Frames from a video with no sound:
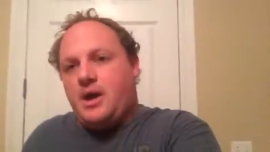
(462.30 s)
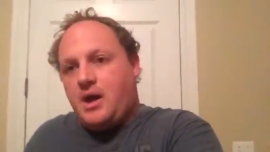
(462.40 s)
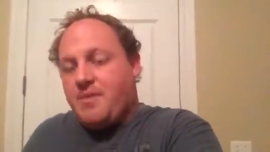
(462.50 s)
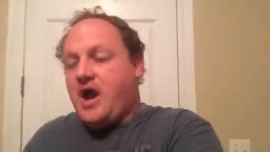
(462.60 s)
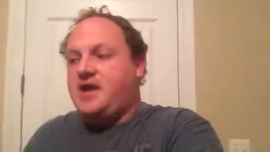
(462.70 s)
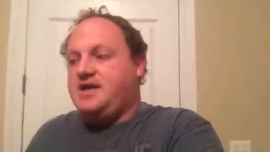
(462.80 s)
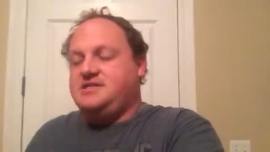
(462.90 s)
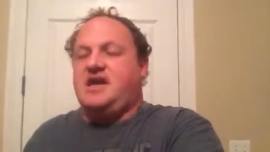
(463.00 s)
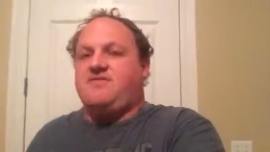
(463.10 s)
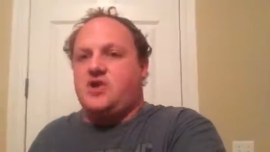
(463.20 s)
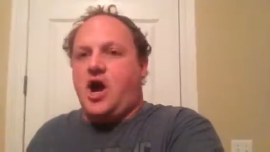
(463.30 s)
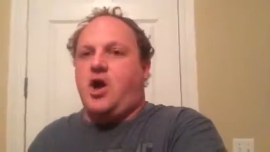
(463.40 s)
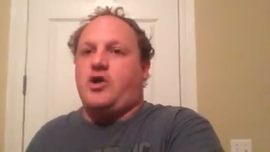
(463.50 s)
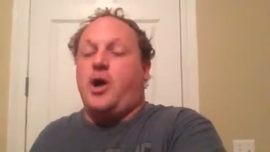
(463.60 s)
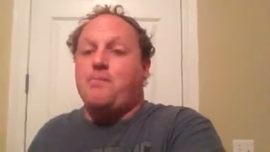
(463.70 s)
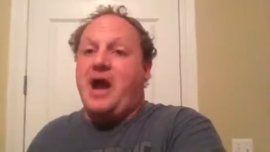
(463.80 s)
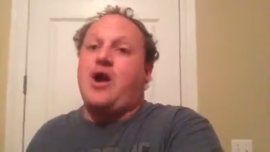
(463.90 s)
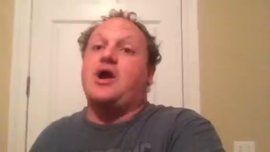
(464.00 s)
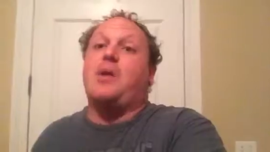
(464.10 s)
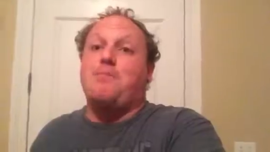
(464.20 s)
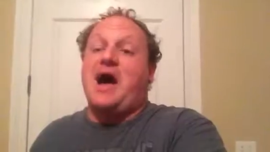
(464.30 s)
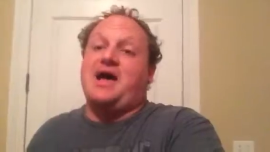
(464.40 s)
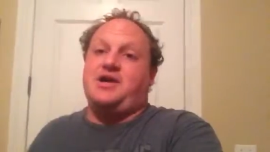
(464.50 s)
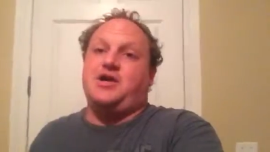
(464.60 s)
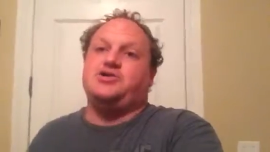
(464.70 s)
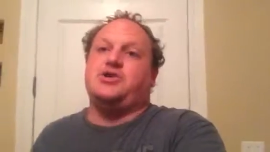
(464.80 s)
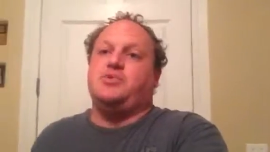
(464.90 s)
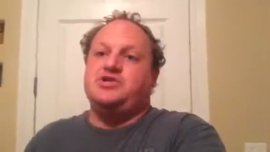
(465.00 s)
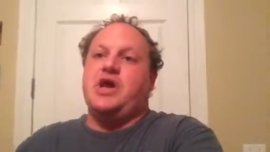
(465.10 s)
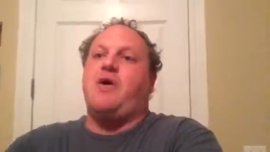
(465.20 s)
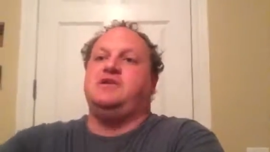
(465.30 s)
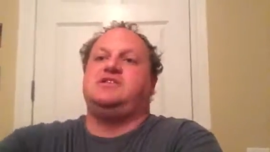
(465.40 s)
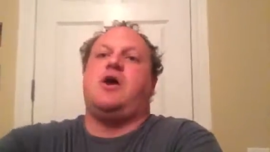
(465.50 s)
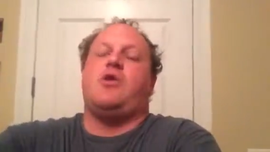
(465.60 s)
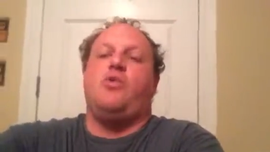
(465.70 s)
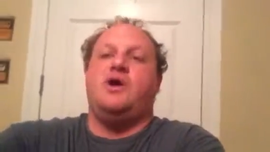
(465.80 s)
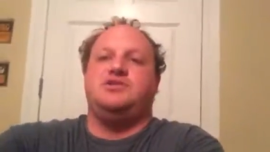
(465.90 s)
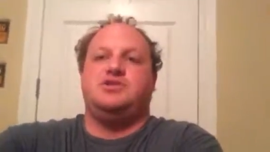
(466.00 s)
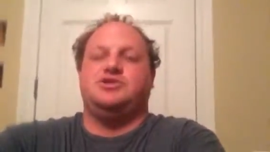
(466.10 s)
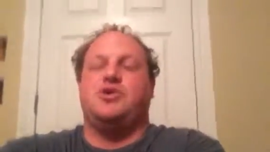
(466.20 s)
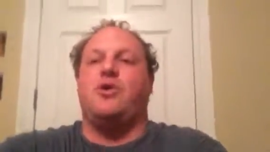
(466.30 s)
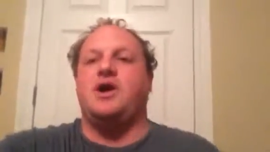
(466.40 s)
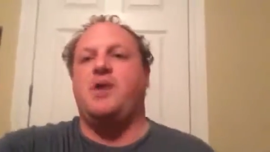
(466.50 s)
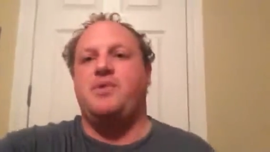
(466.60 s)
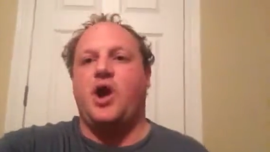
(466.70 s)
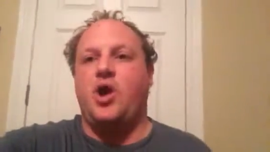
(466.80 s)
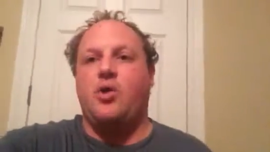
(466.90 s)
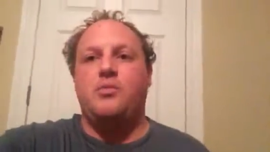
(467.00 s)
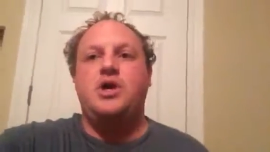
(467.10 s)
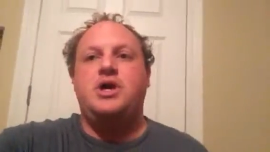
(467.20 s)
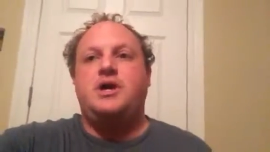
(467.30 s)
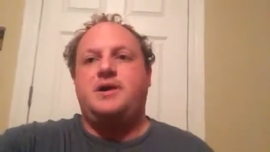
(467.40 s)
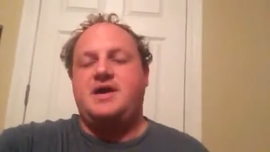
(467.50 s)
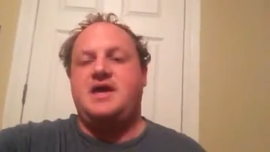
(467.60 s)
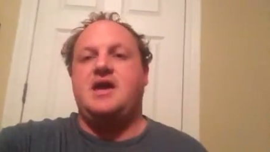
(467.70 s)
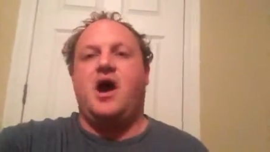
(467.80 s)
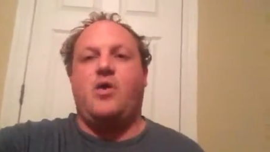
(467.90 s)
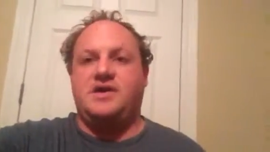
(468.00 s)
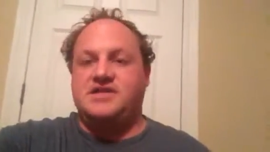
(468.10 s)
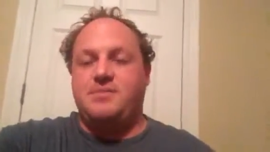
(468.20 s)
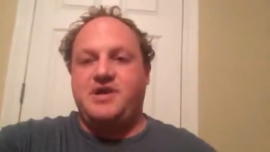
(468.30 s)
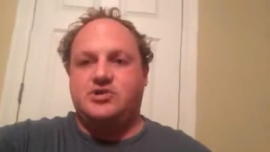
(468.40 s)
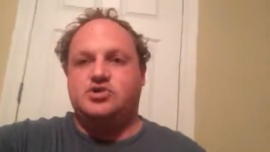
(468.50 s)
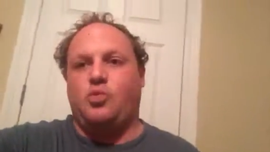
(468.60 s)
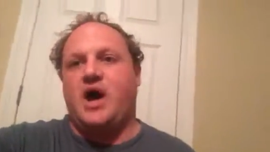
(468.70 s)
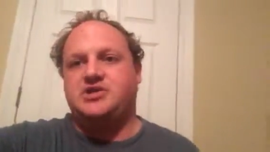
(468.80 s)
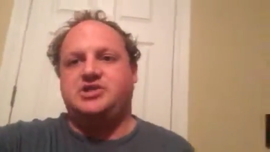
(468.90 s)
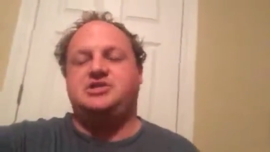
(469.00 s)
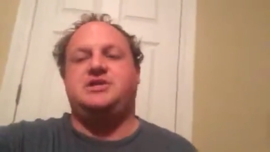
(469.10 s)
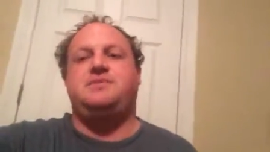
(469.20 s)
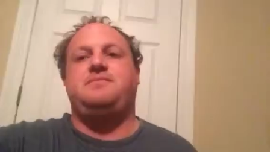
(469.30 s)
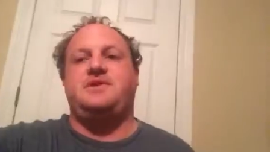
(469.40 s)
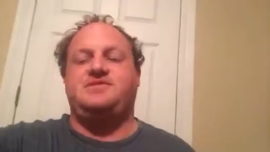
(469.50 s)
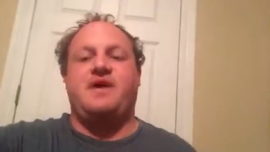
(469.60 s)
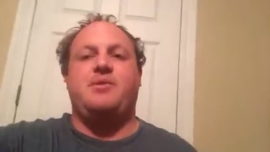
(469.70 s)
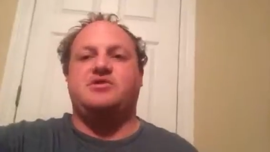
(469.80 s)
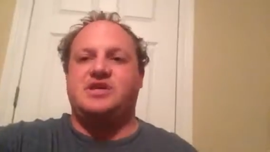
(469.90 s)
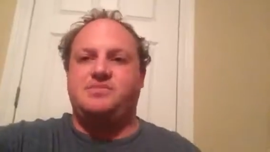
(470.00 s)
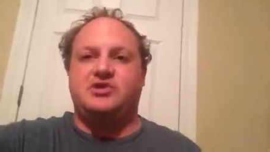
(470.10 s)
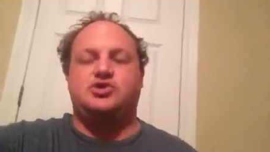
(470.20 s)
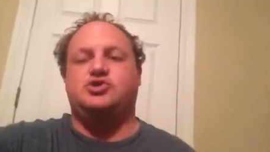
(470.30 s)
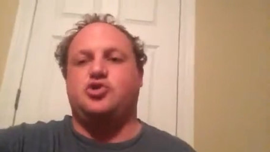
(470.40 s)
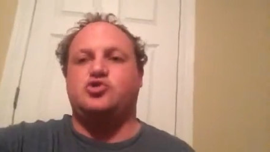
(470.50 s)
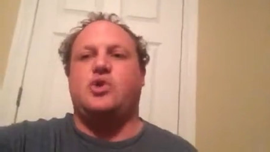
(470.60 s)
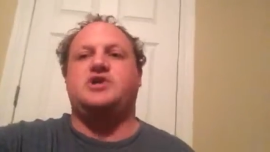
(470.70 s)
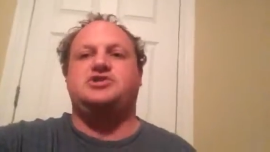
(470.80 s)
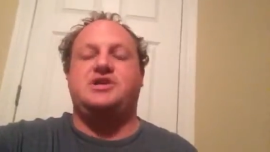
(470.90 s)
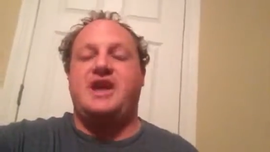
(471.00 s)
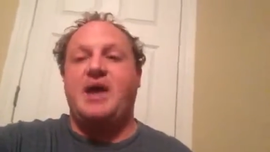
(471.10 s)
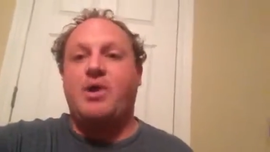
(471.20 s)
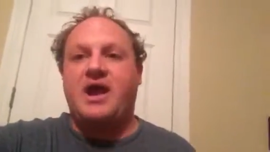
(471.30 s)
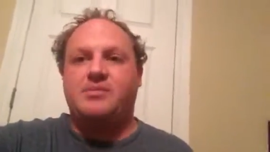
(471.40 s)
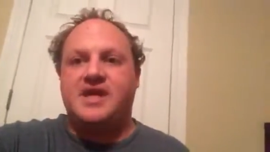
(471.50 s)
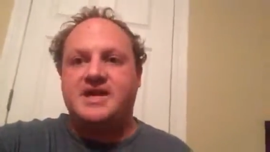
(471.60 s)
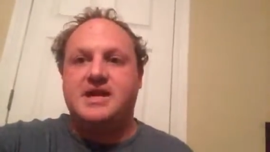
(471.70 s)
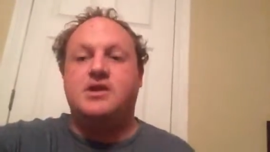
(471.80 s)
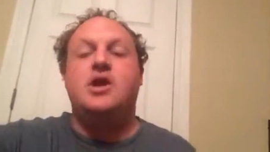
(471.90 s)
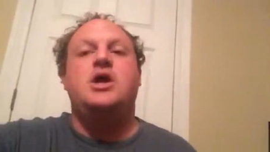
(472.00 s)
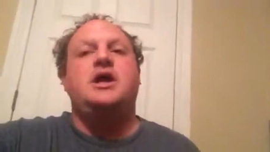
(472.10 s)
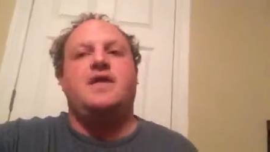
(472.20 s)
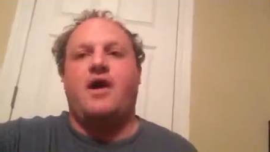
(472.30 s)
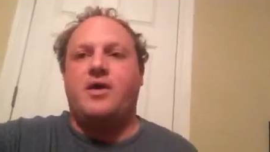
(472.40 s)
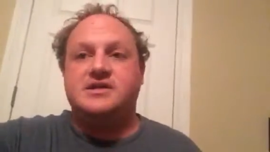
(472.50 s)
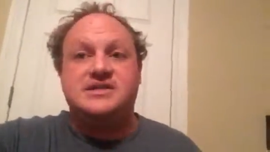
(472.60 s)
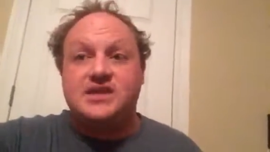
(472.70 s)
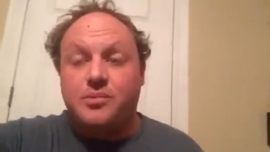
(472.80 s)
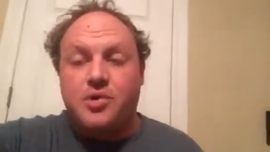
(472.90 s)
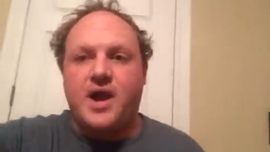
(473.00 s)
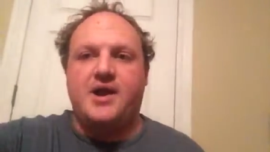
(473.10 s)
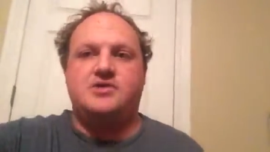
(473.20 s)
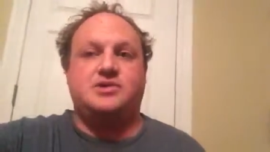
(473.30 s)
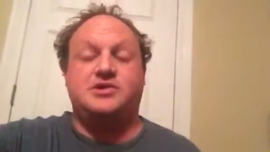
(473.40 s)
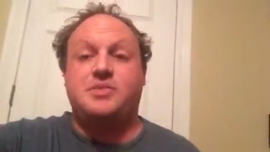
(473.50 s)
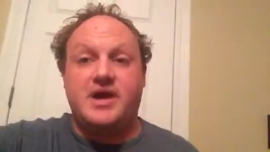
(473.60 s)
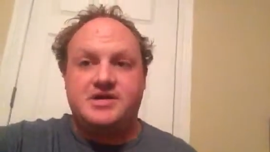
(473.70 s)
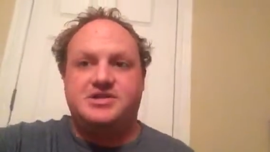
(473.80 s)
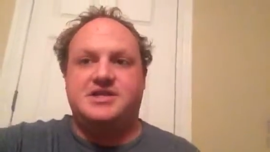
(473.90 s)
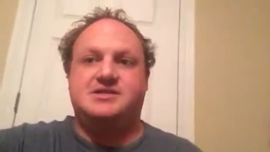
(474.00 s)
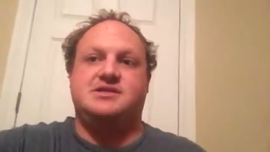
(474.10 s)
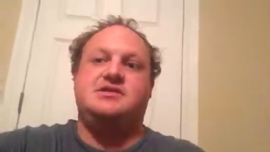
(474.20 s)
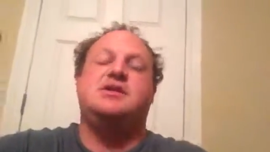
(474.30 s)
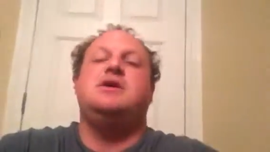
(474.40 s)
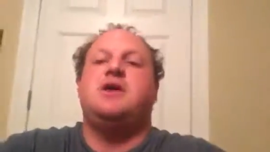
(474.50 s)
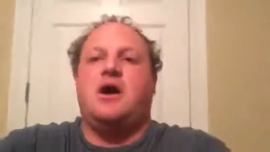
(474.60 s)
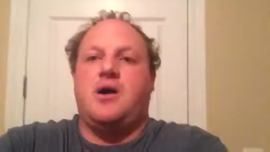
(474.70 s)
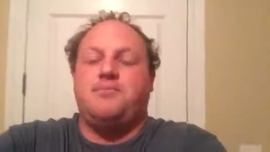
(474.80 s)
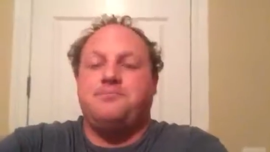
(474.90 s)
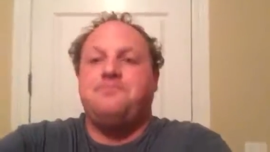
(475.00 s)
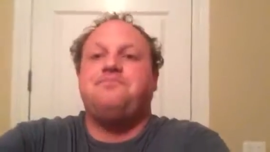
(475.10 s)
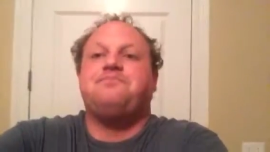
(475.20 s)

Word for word: Americans have called America my country, which he always thought it was because growing up in a home, he always had pictures of Washington. His family always had pictures of George Washington and Abraham Lincoln, and I always said their prayers, always prayed to Jesus. Um,